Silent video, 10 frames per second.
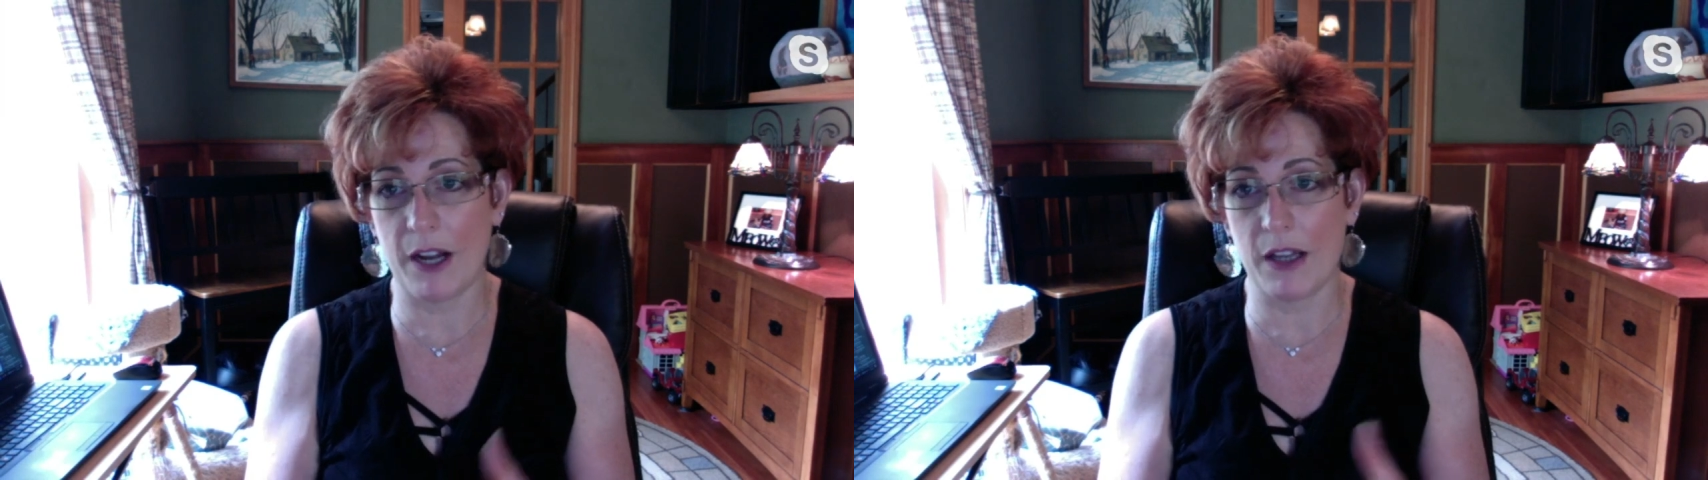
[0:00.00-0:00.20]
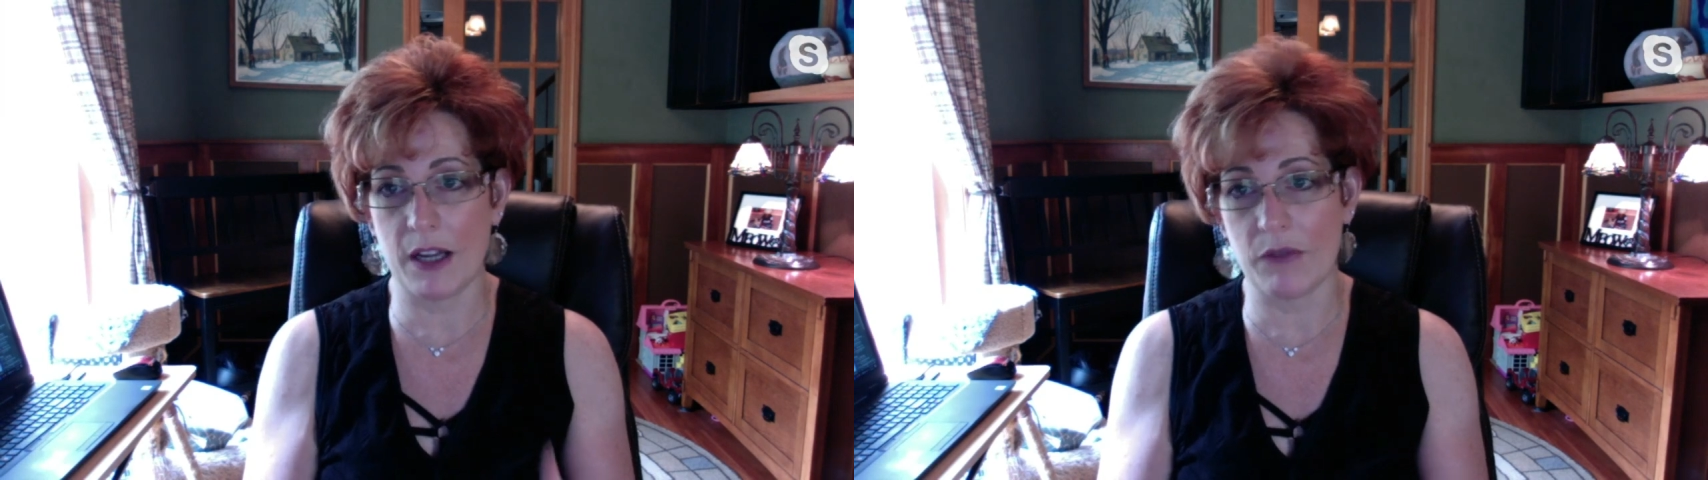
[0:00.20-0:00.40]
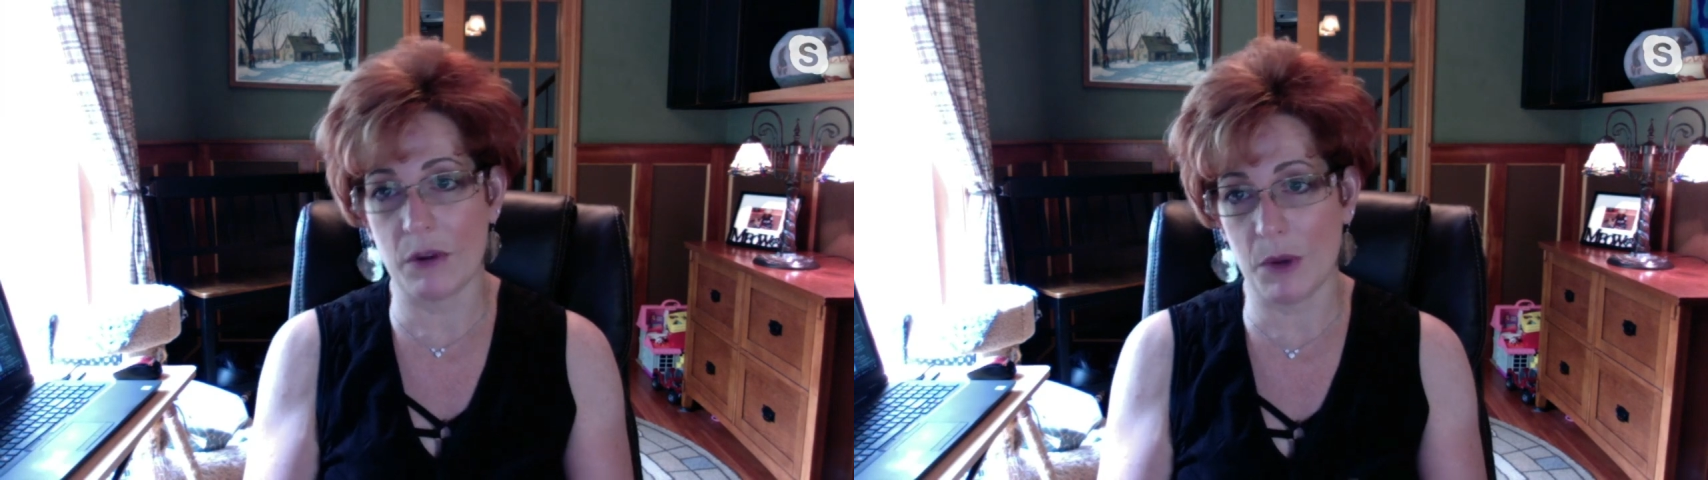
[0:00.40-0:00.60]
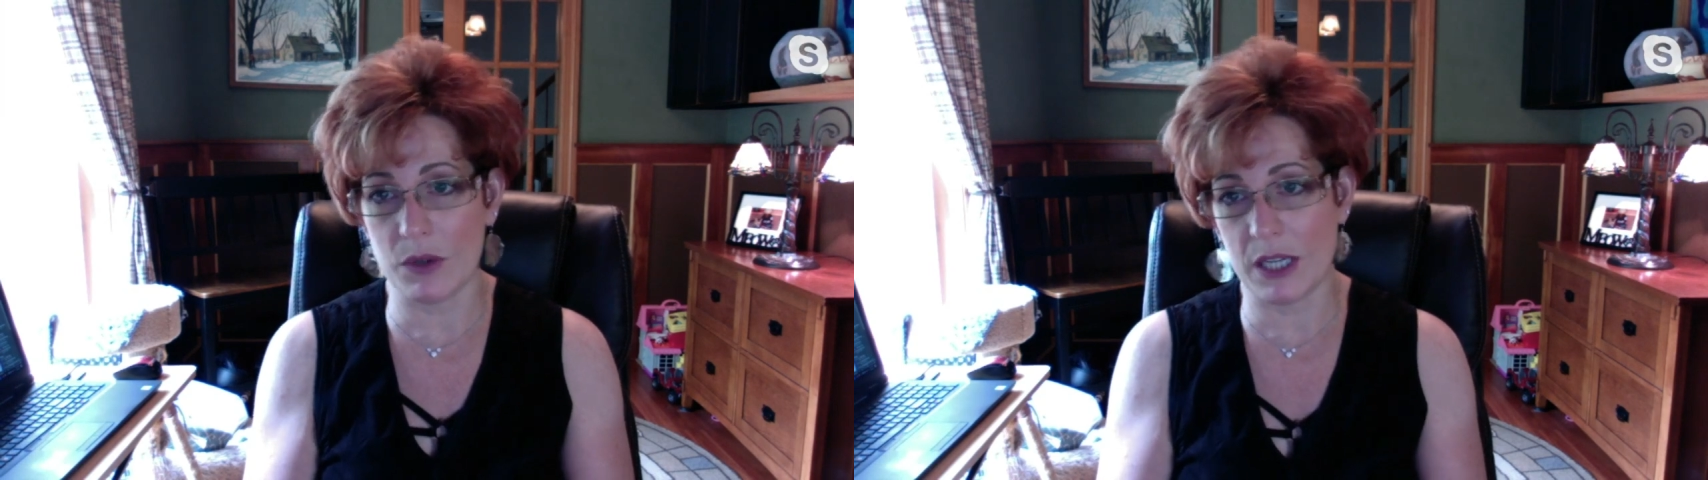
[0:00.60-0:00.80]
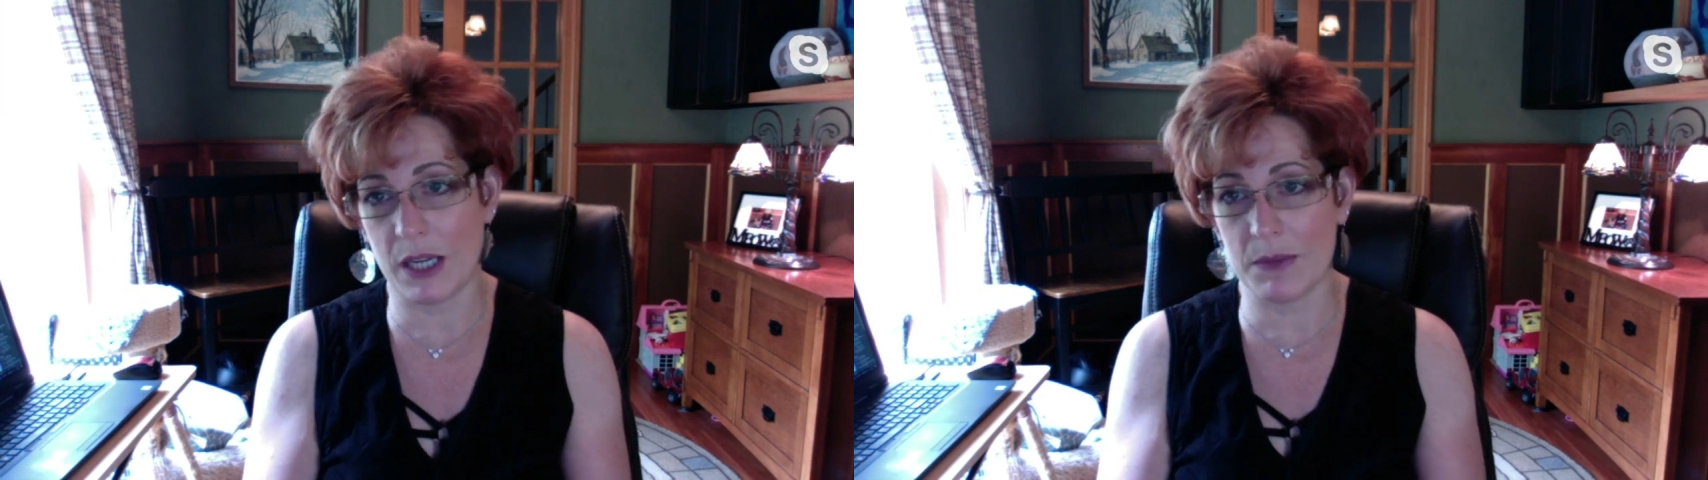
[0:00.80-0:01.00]
like remote
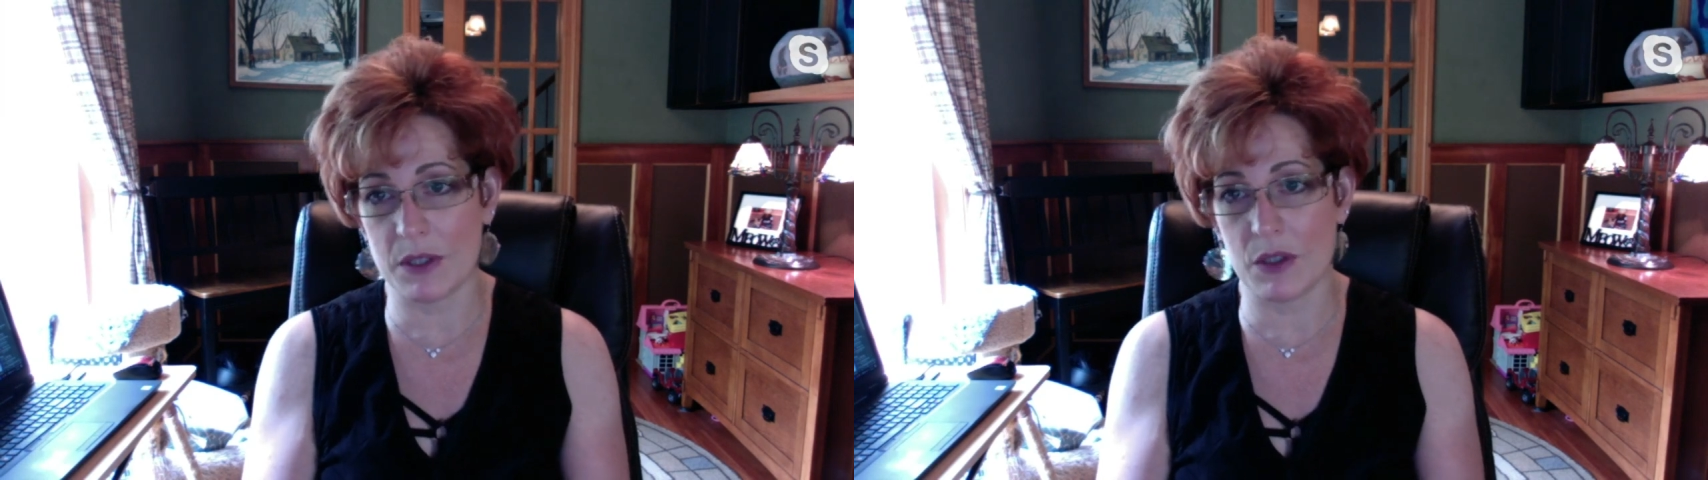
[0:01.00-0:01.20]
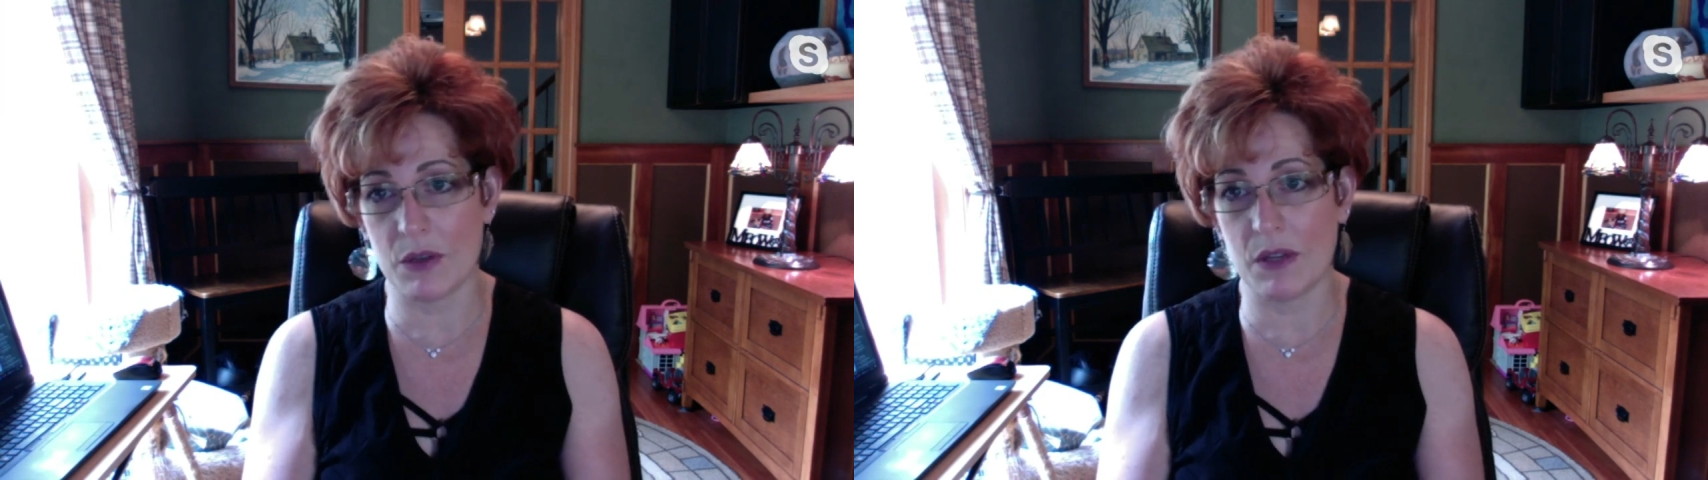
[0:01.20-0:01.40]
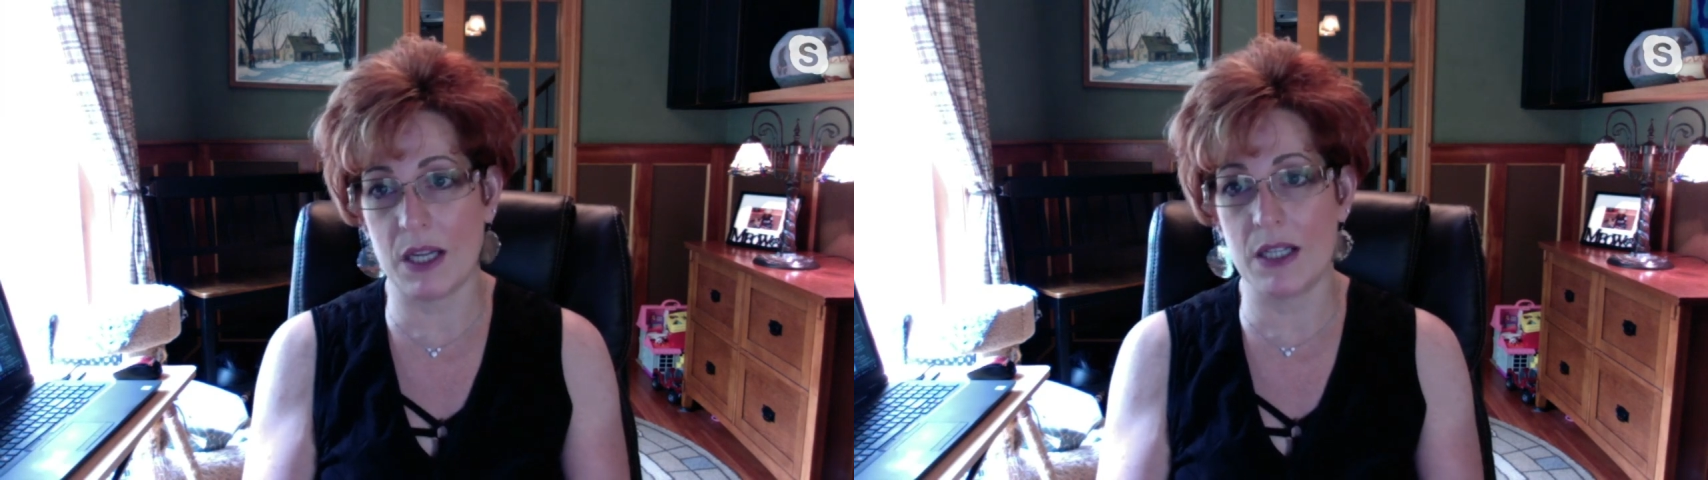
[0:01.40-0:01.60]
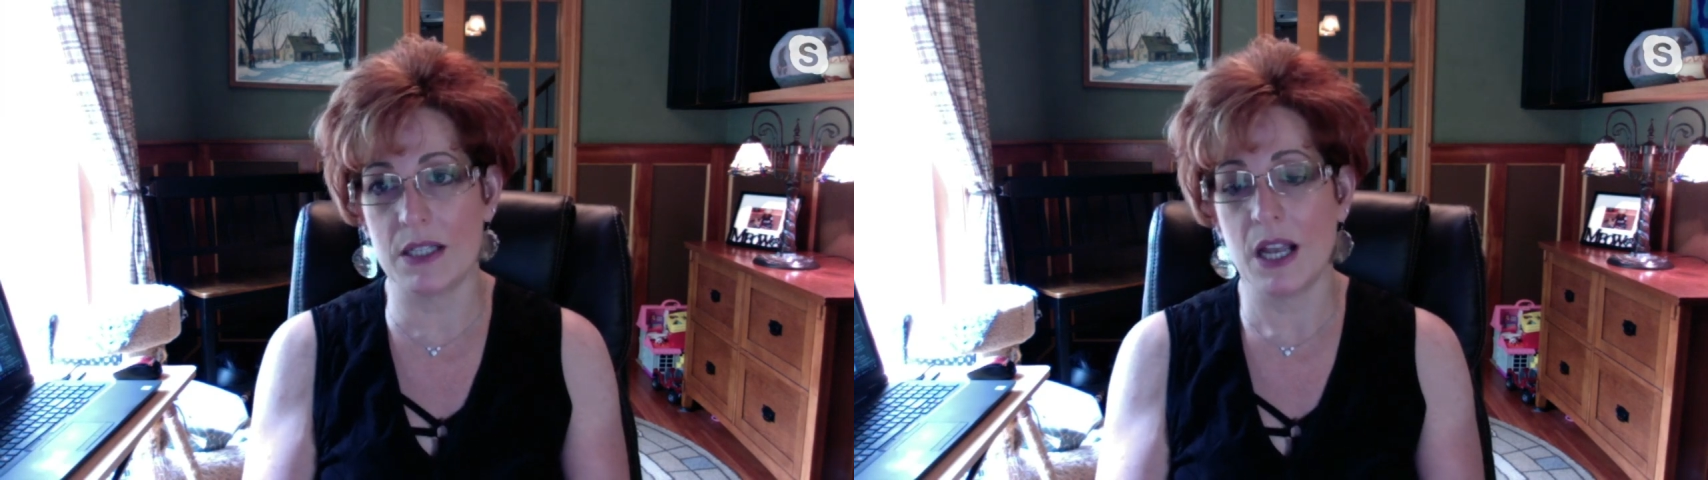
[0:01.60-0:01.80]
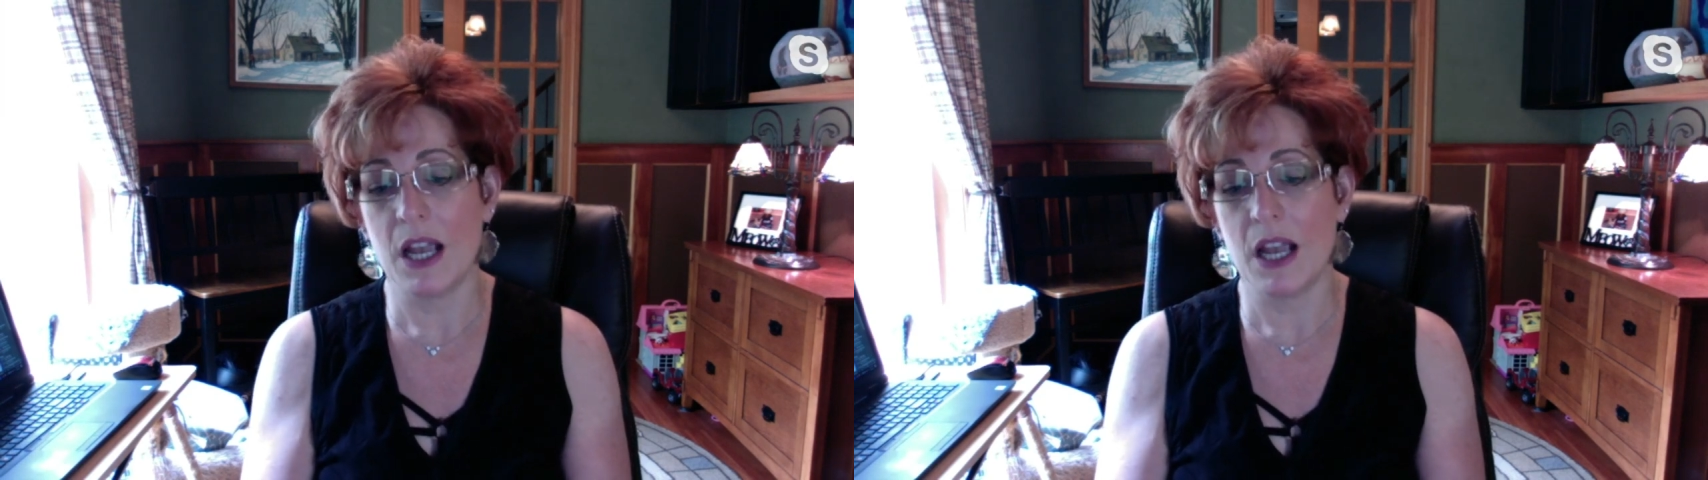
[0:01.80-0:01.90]
teams to do things.